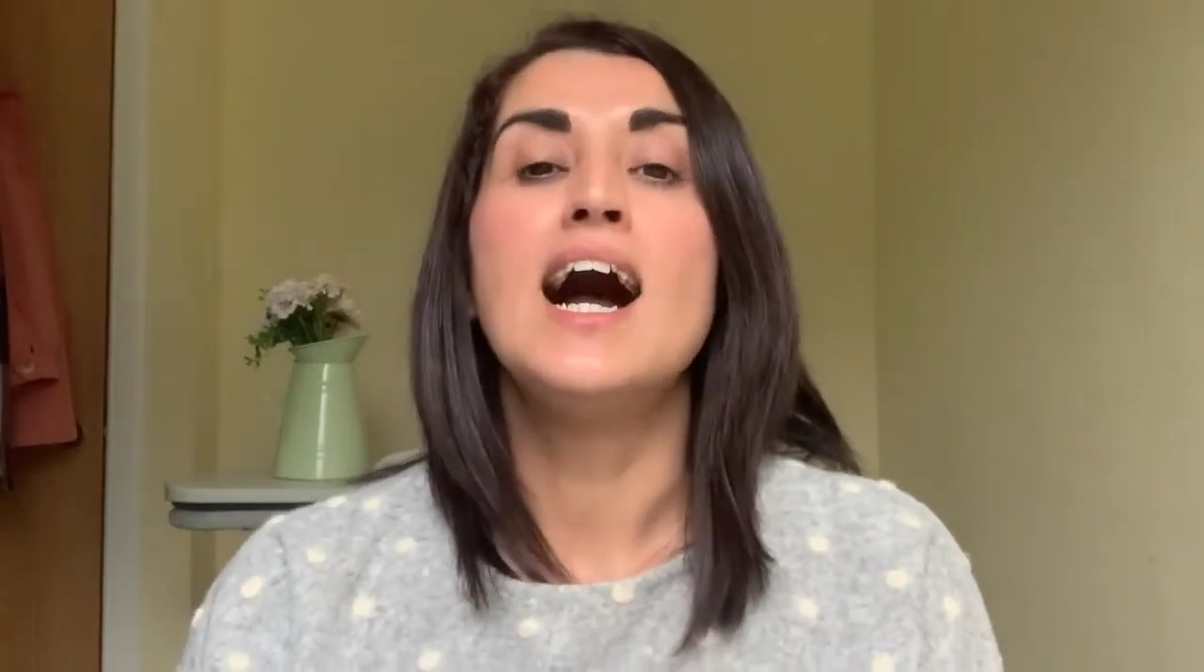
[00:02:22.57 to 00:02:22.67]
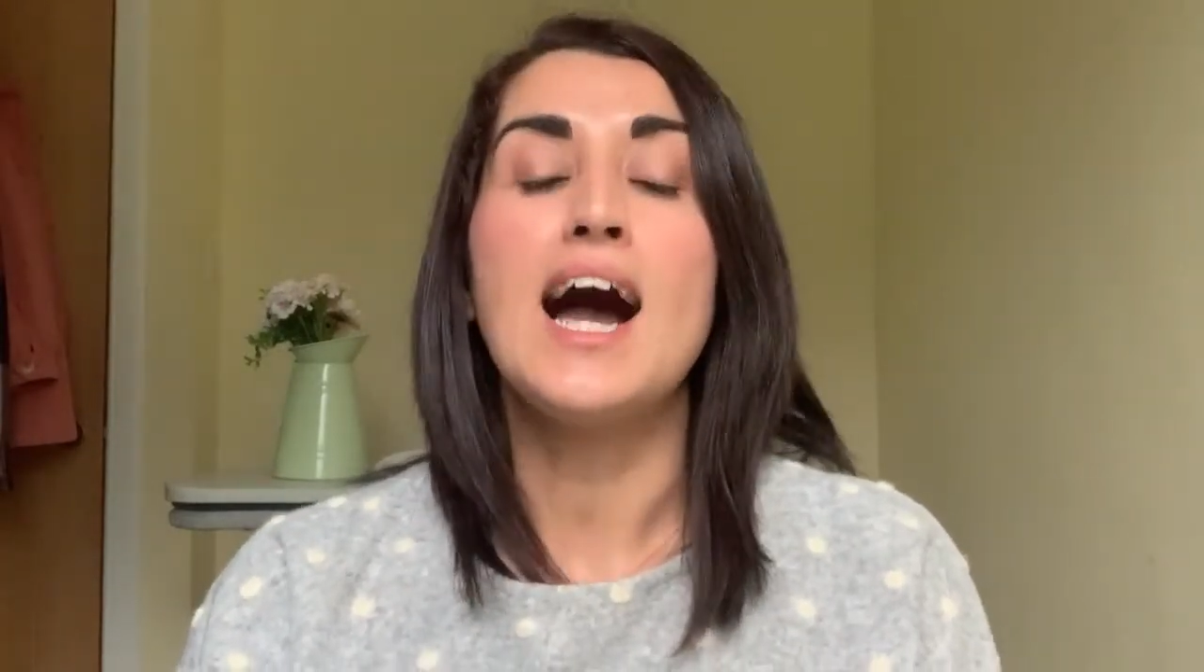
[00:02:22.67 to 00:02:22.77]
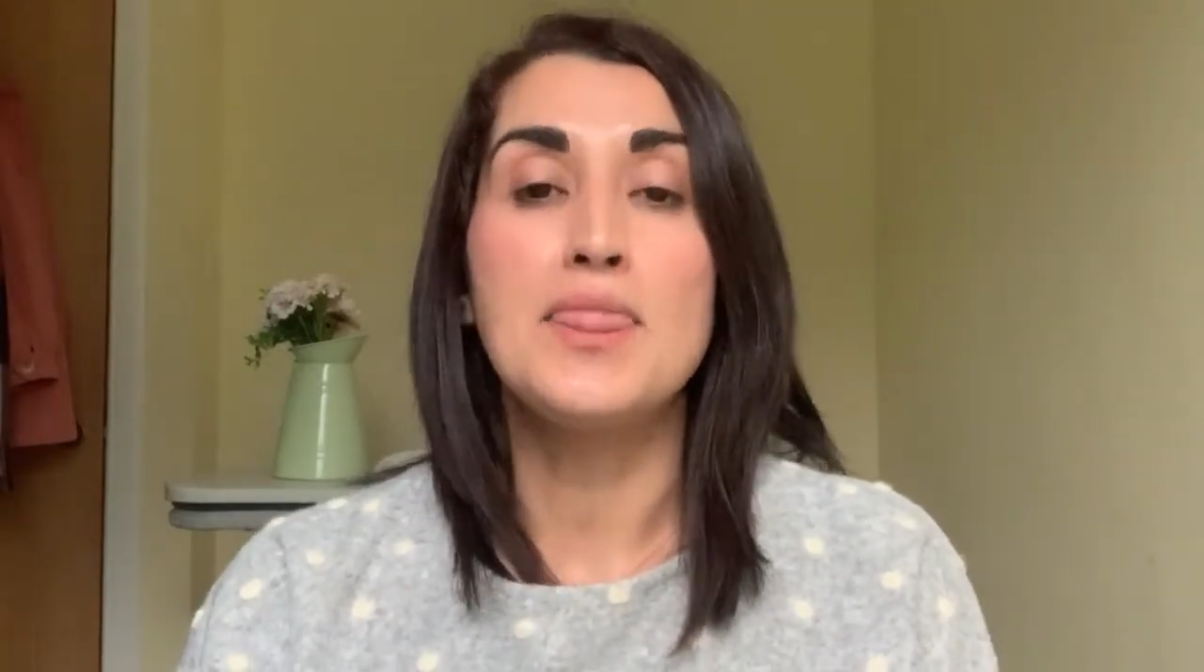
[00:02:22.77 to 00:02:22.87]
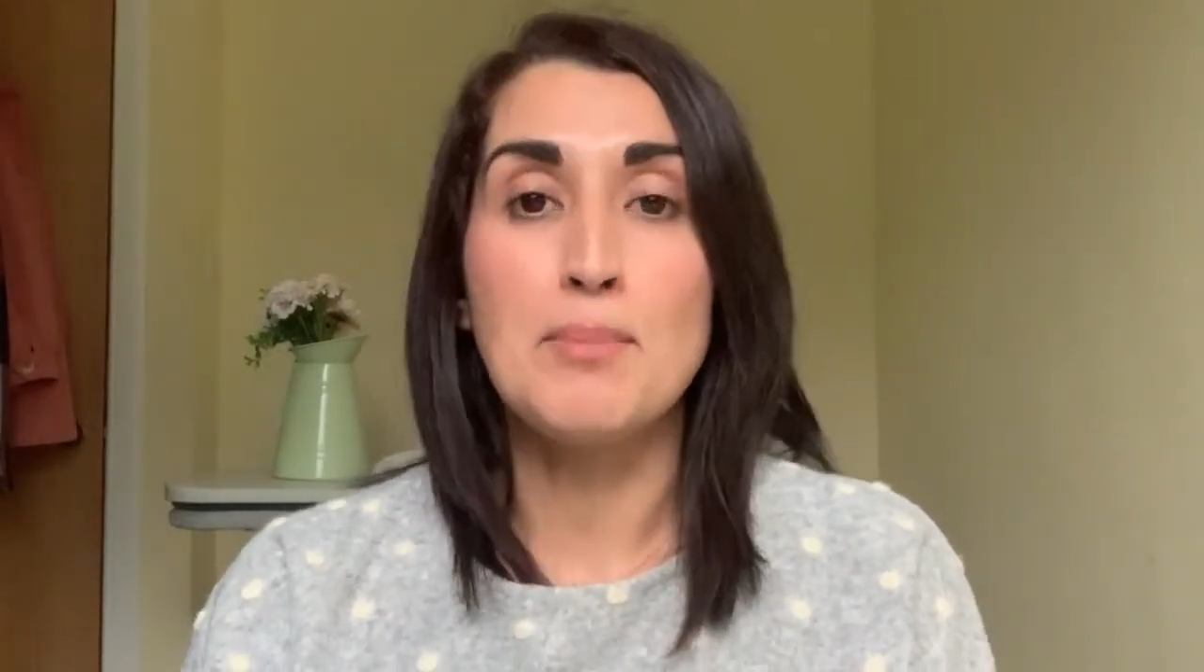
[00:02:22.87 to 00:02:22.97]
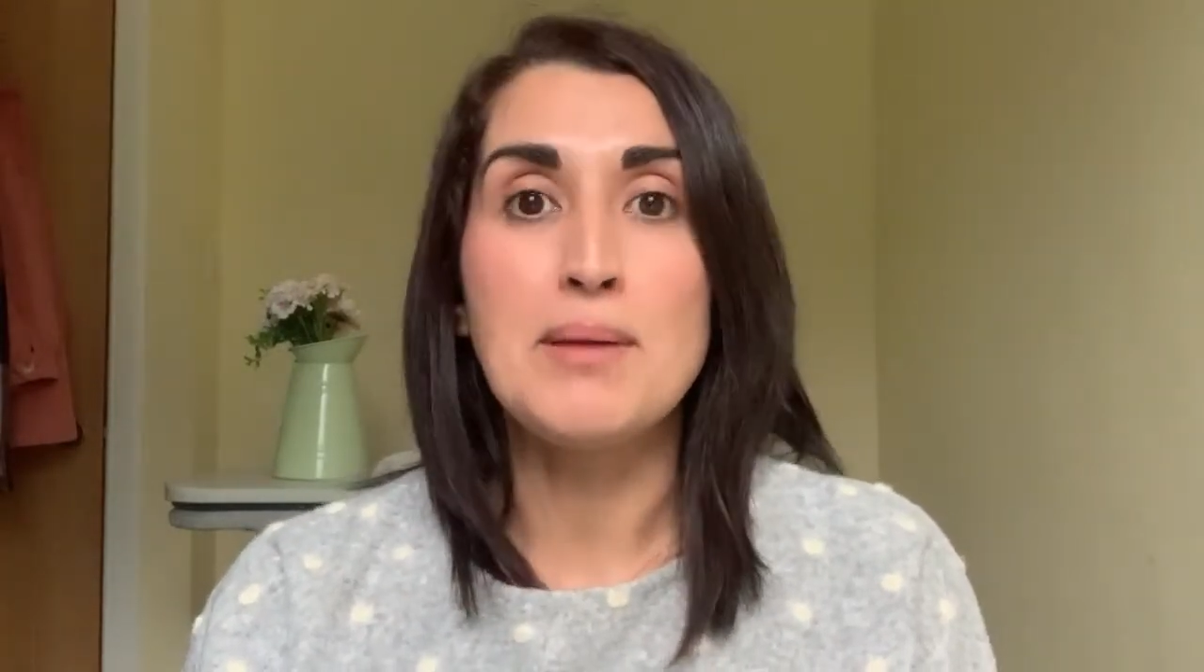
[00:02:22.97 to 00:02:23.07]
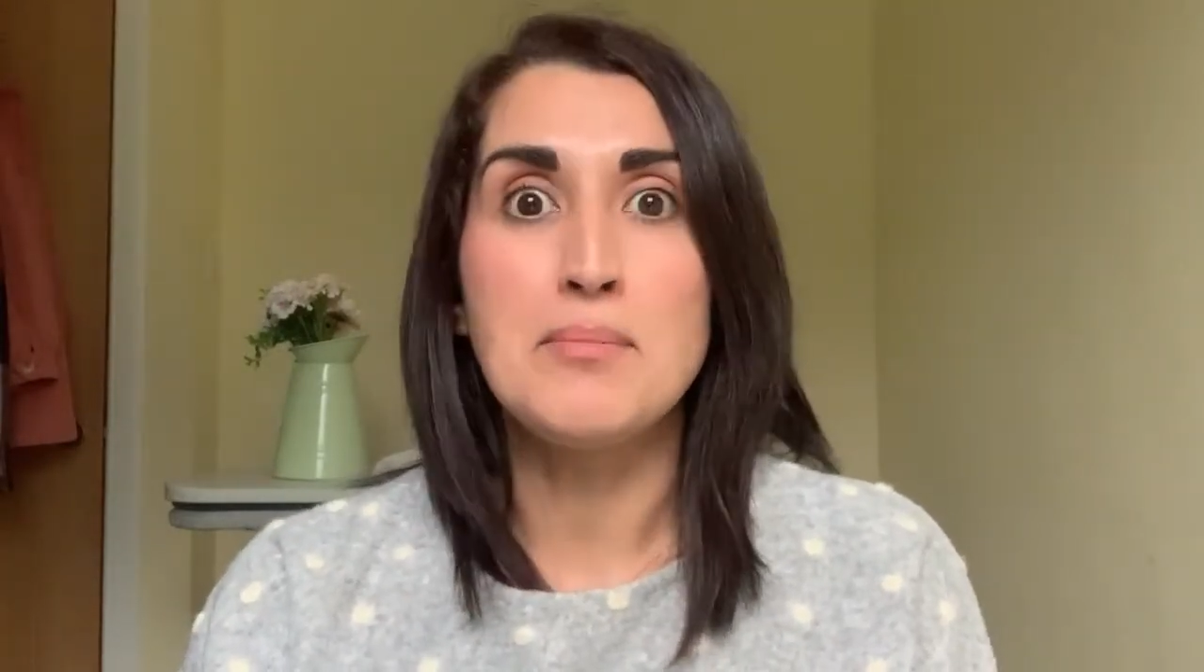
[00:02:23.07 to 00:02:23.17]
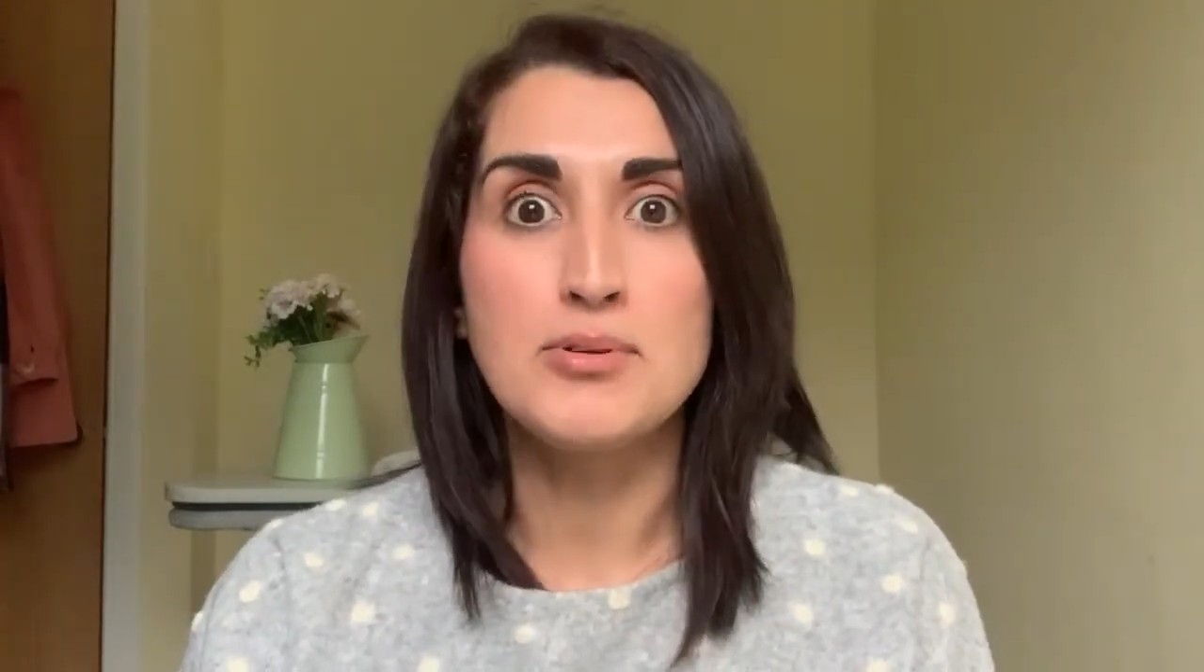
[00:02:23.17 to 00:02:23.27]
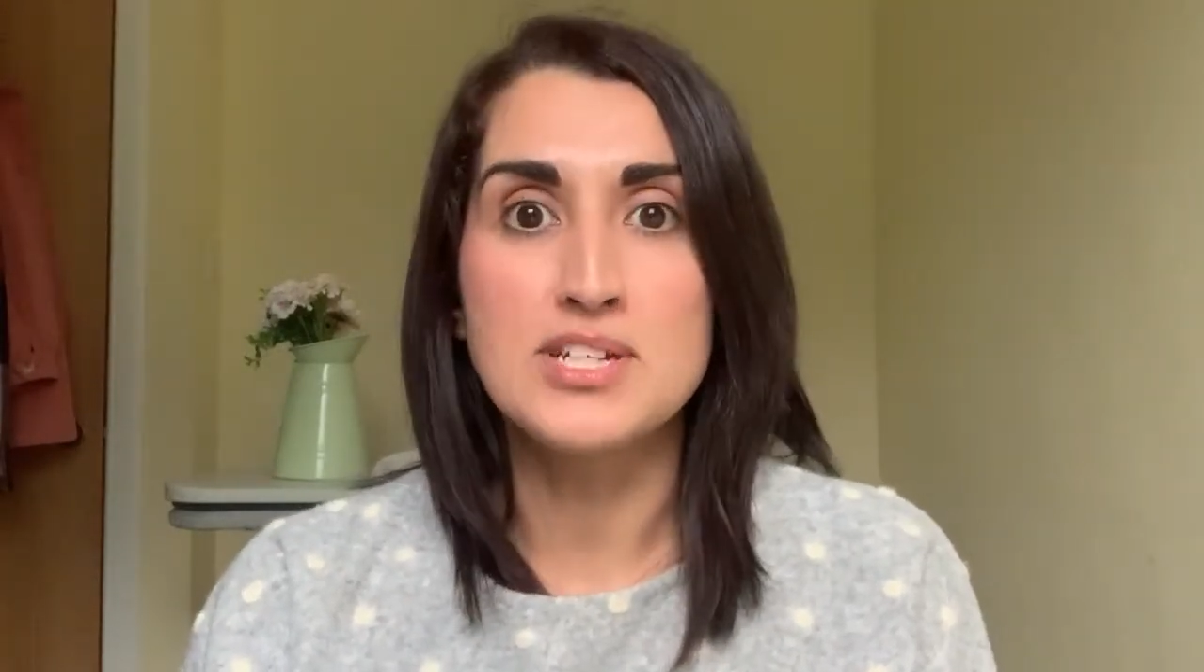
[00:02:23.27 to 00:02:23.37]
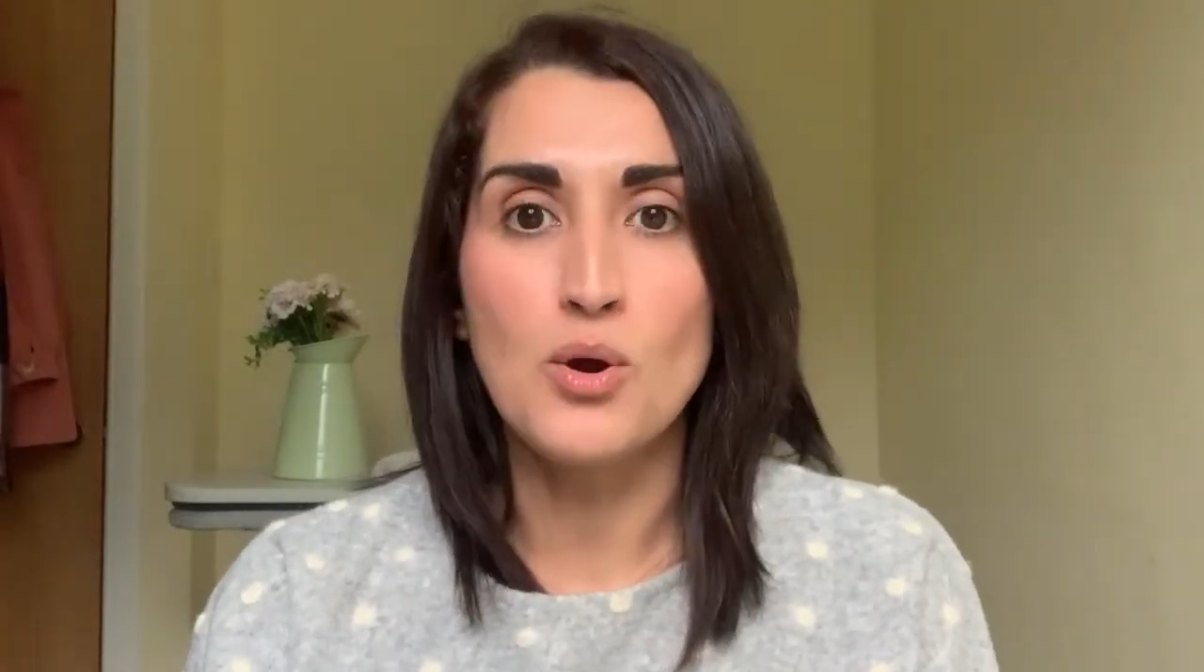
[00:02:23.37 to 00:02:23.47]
and the baby putting